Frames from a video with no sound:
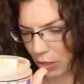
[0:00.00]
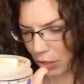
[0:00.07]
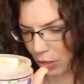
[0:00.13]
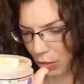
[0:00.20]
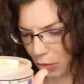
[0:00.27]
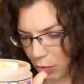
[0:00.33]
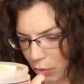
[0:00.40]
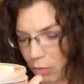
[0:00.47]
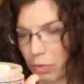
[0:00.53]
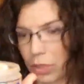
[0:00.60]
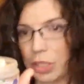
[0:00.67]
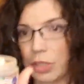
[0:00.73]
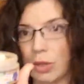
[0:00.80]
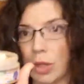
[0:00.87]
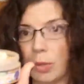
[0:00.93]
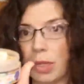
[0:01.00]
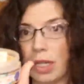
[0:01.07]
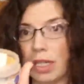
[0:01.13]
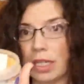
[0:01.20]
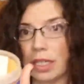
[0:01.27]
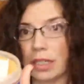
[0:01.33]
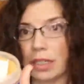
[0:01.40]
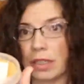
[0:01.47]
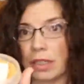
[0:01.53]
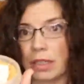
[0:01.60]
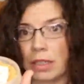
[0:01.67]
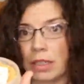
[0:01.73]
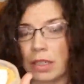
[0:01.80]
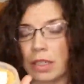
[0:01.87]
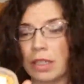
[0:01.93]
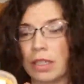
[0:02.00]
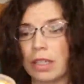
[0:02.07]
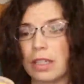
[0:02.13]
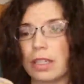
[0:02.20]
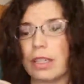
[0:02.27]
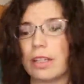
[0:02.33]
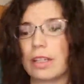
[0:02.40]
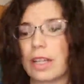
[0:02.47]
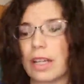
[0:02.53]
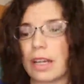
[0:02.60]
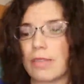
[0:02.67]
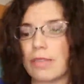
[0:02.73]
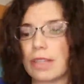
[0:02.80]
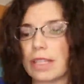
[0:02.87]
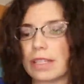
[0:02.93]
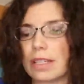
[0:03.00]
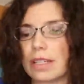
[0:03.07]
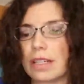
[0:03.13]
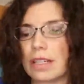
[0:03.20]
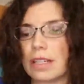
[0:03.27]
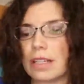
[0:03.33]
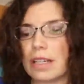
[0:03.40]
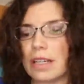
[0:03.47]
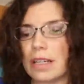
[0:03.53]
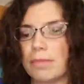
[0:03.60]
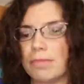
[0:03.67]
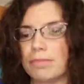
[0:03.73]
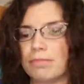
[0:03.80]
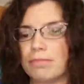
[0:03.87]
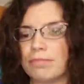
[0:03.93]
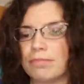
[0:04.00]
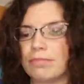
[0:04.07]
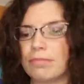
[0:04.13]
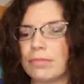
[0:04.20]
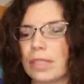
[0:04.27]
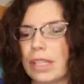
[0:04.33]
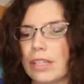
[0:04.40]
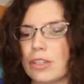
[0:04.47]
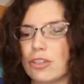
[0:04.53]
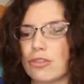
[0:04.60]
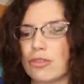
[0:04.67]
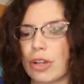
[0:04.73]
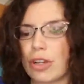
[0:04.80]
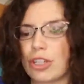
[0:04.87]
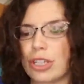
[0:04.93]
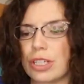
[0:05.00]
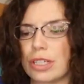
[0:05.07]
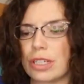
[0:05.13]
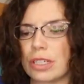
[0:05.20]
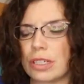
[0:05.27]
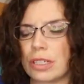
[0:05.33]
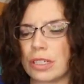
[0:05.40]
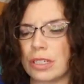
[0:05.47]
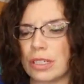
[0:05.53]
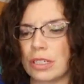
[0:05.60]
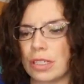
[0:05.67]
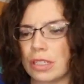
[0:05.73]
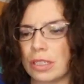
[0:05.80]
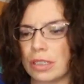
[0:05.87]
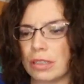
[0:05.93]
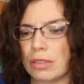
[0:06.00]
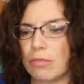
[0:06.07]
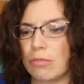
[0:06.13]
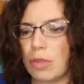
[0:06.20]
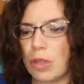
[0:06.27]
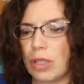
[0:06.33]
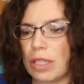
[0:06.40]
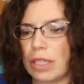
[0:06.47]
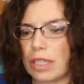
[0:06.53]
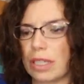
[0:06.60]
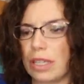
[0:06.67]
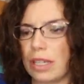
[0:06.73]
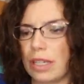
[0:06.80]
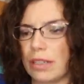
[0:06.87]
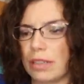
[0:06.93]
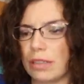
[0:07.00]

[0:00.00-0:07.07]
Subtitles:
So once you open it, you're going to have this little instruction booklet in it.